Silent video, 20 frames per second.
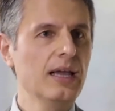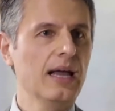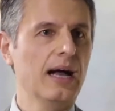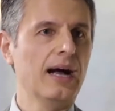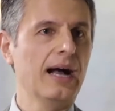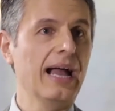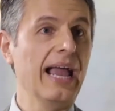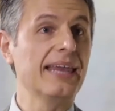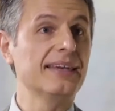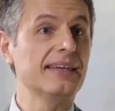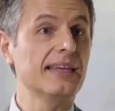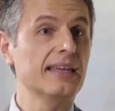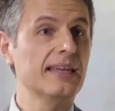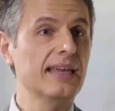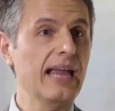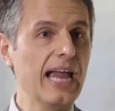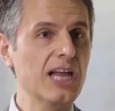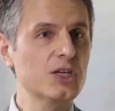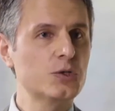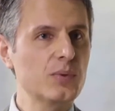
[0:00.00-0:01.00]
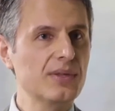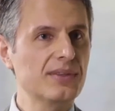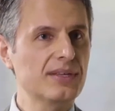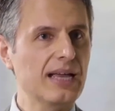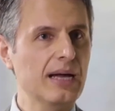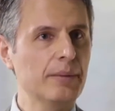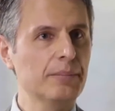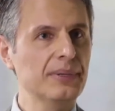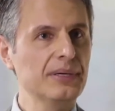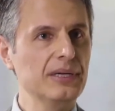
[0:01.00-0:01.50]
and engage with
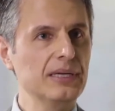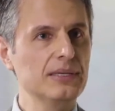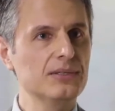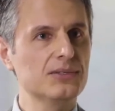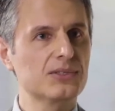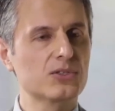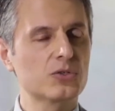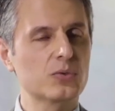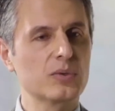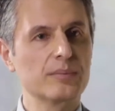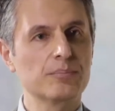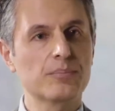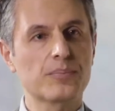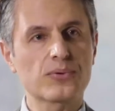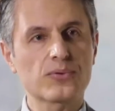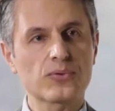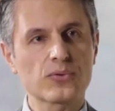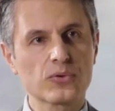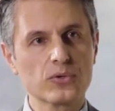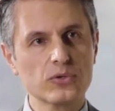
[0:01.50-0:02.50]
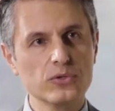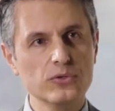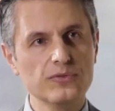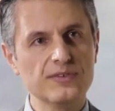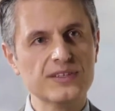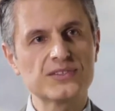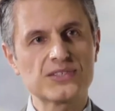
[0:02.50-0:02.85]
companies to improve